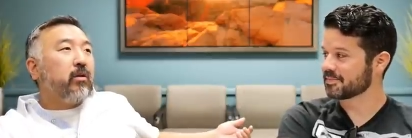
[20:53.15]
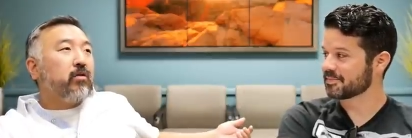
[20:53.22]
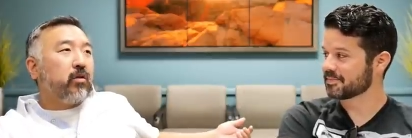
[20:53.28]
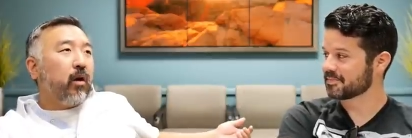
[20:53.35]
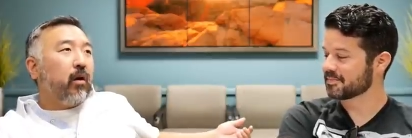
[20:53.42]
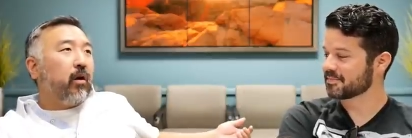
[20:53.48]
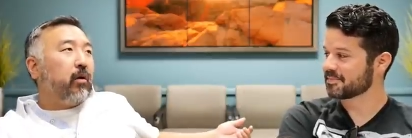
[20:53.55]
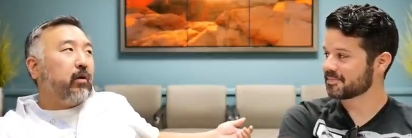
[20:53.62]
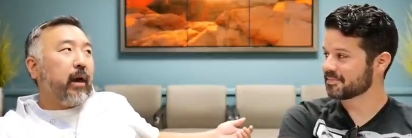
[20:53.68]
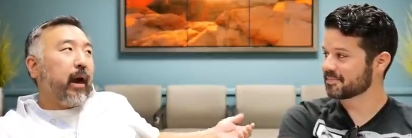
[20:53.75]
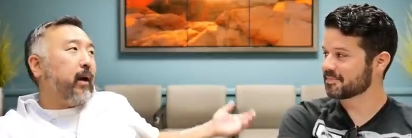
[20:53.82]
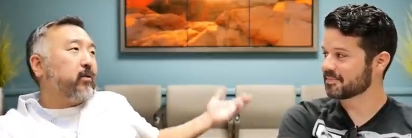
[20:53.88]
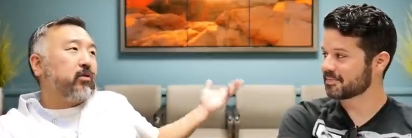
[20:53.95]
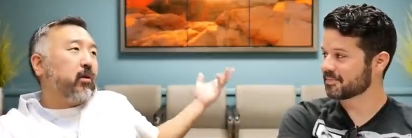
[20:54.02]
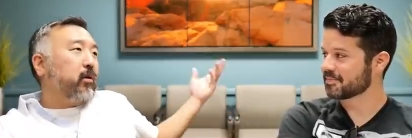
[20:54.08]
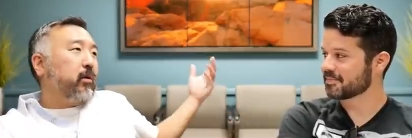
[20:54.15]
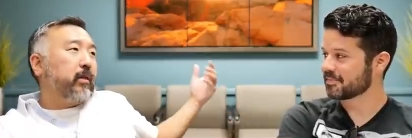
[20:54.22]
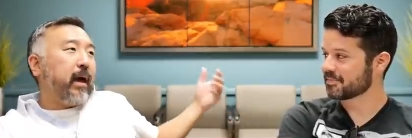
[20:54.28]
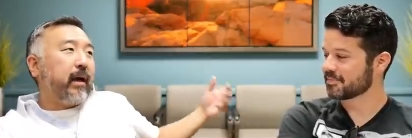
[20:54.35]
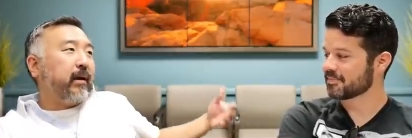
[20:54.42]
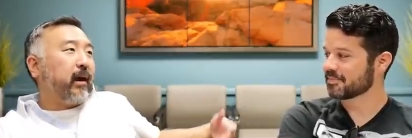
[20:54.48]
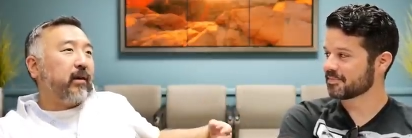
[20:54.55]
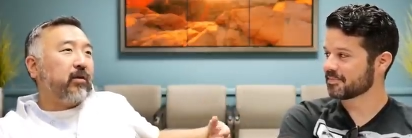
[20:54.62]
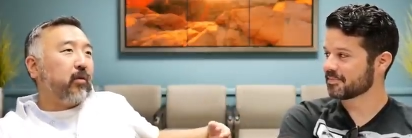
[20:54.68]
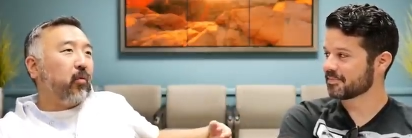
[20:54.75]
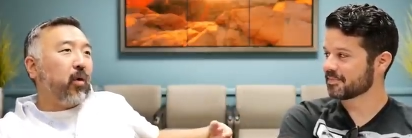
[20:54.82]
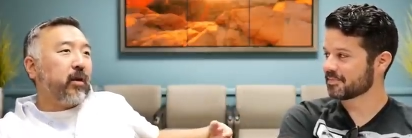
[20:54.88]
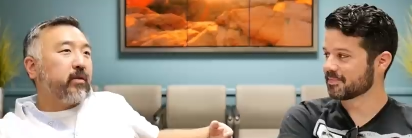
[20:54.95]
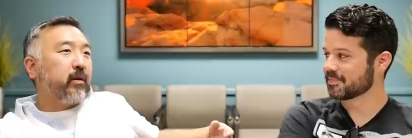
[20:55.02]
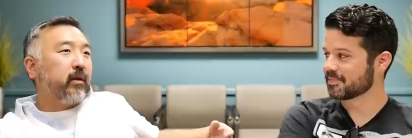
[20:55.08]
Speaker 1: So yeah, so in that case, it
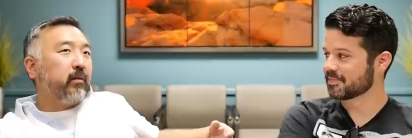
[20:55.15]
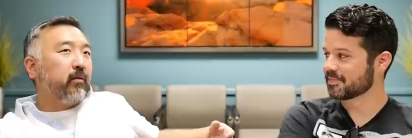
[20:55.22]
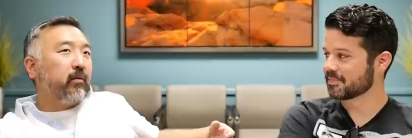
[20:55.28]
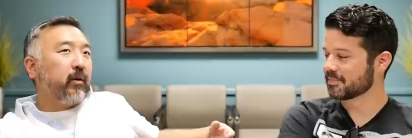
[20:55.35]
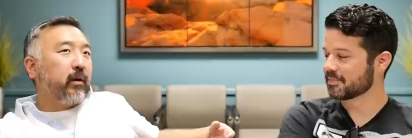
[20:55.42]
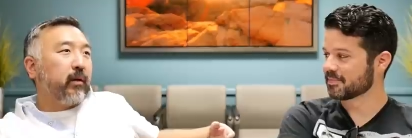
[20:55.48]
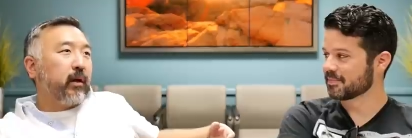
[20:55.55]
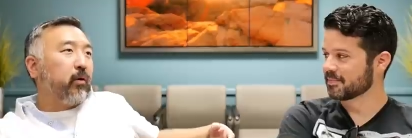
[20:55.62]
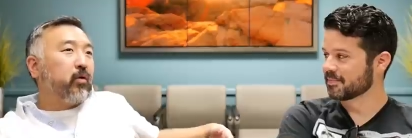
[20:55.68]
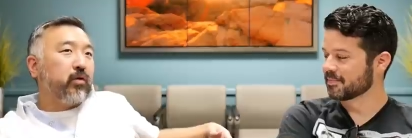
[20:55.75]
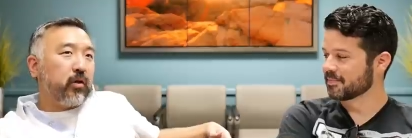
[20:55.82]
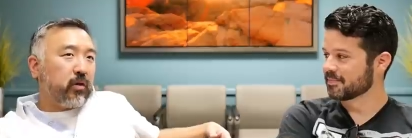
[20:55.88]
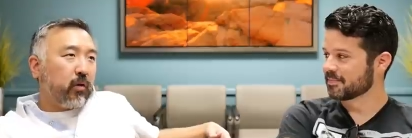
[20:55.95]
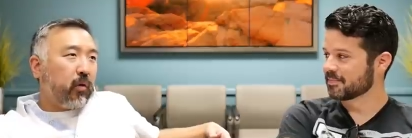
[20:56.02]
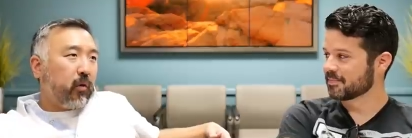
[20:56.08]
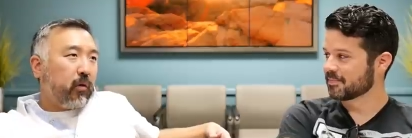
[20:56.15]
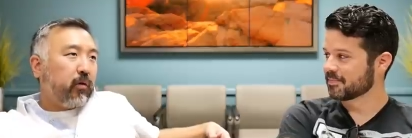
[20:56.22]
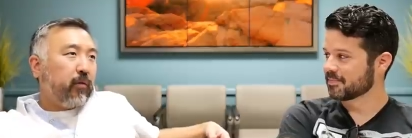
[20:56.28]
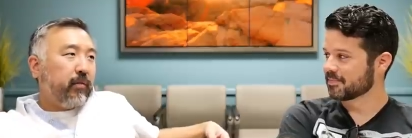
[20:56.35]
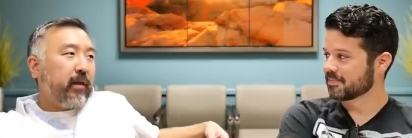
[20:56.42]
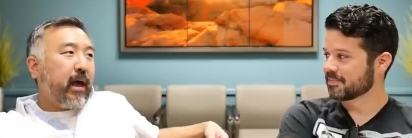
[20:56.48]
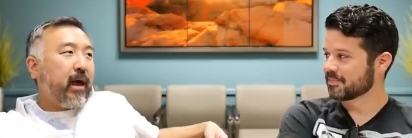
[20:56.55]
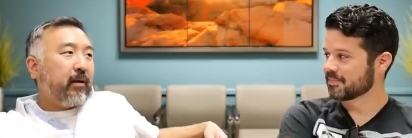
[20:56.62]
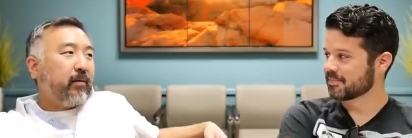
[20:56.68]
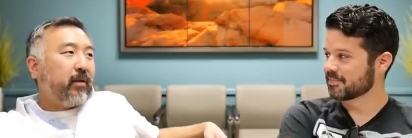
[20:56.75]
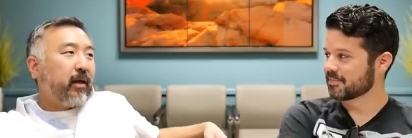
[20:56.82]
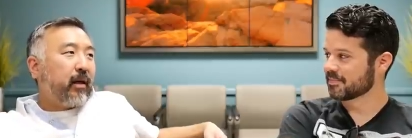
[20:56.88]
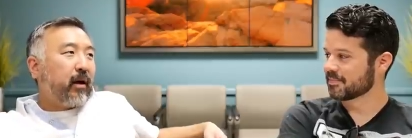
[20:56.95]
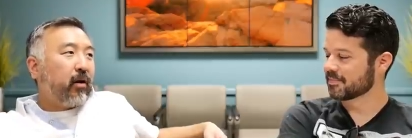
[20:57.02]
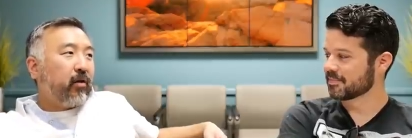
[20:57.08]
wasn't real. It was just the anatomy
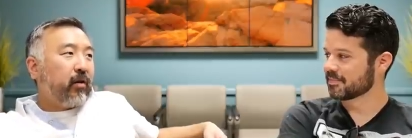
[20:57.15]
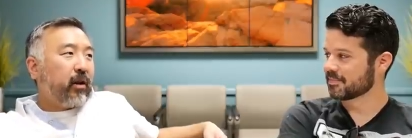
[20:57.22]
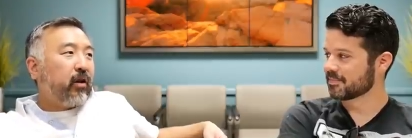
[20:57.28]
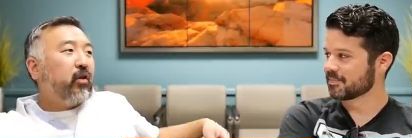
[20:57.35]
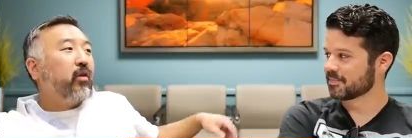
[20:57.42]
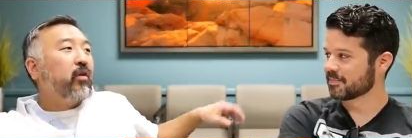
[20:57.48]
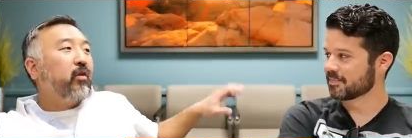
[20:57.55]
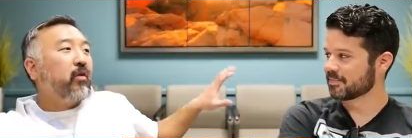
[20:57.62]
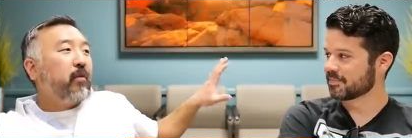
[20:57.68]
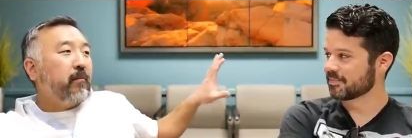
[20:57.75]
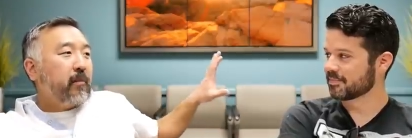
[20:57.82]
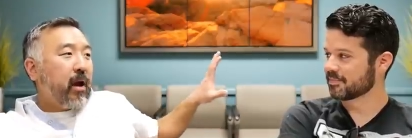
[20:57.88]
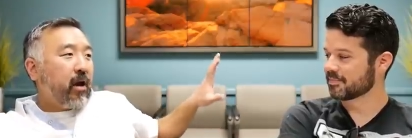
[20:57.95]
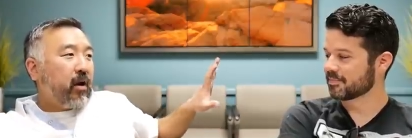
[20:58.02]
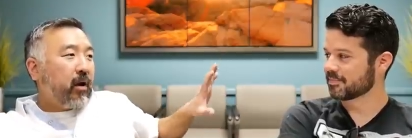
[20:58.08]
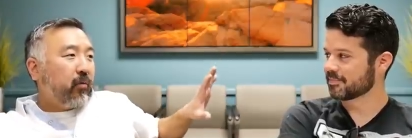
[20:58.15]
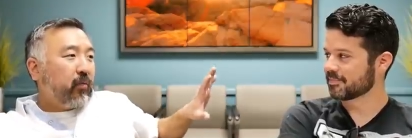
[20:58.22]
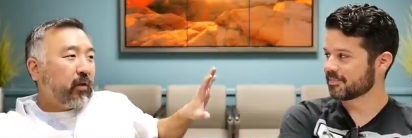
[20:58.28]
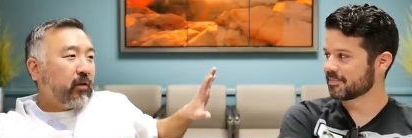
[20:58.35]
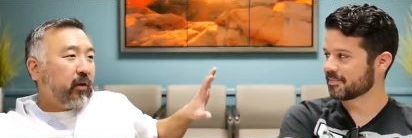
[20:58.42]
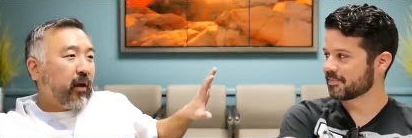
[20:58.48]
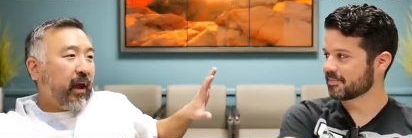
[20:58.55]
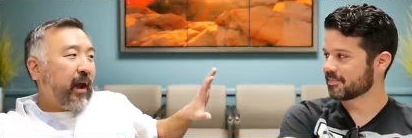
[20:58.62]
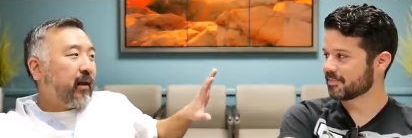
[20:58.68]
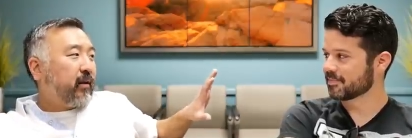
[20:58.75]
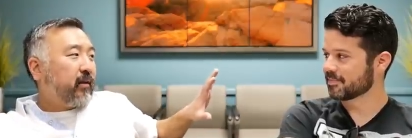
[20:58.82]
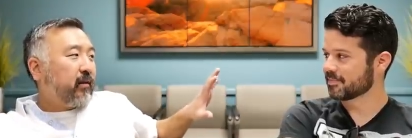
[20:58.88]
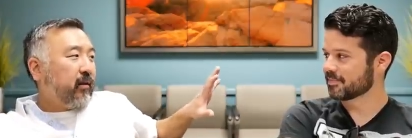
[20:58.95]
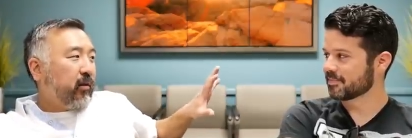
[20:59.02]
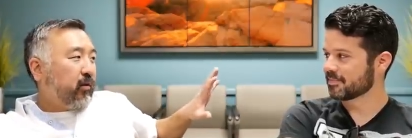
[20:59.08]
that I already knew, married with the
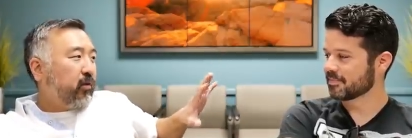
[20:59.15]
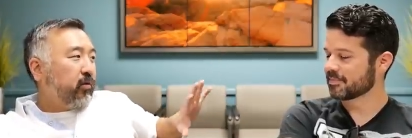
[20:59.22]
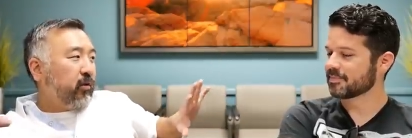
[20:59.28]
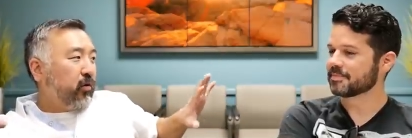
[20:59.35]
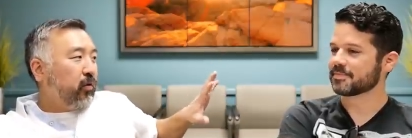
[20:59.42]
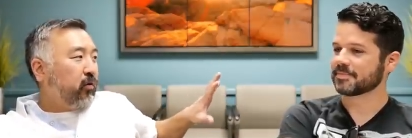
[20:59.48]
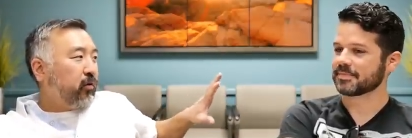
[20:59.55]
hand, you know, the new